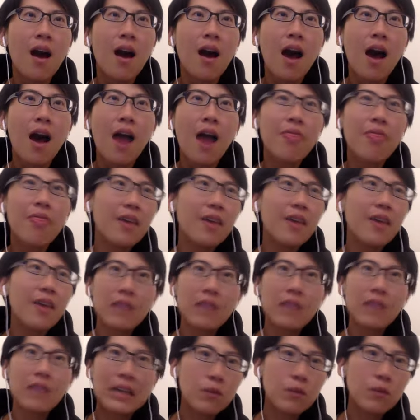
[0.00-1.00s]
and then
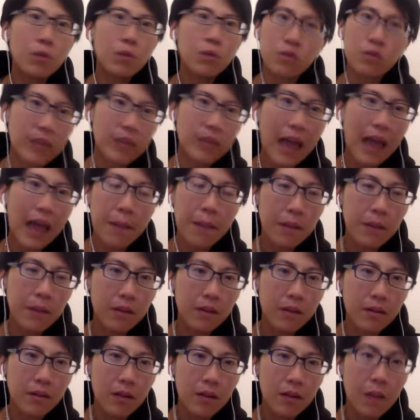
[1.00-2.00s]
it would just
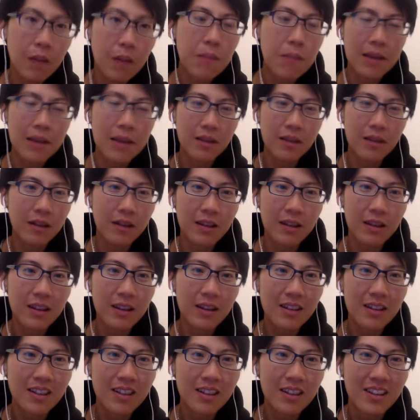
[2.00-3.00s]
happen amazingly
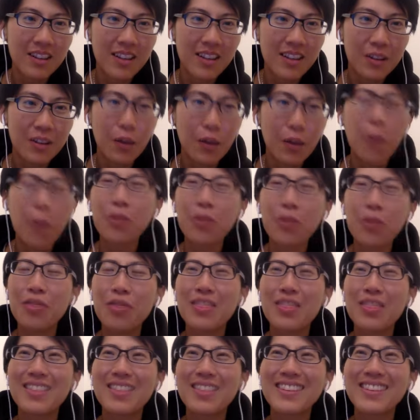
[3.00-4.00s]
so i
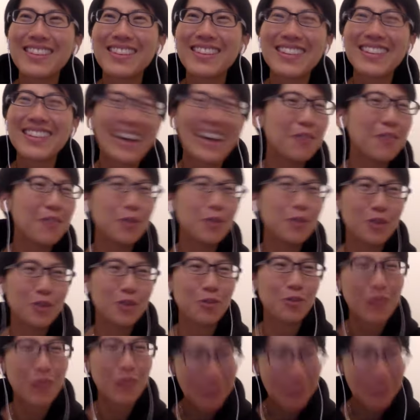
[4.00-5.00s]
i would just
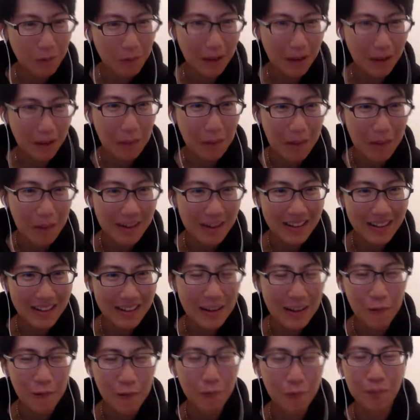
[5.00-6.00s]
really recommend it
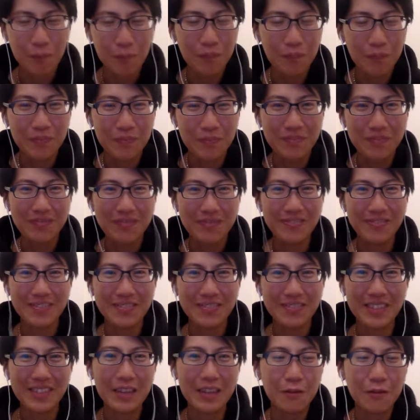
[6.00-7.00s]
if
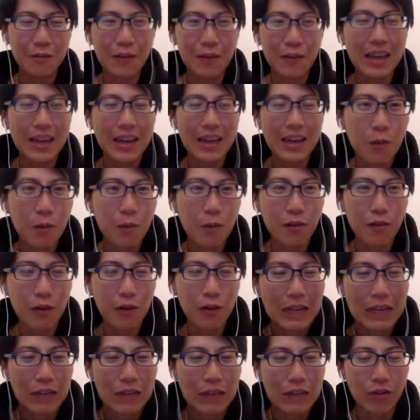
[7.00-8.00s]
if anyone are
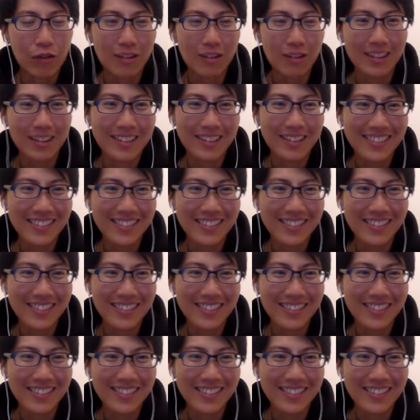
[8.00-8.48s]
interested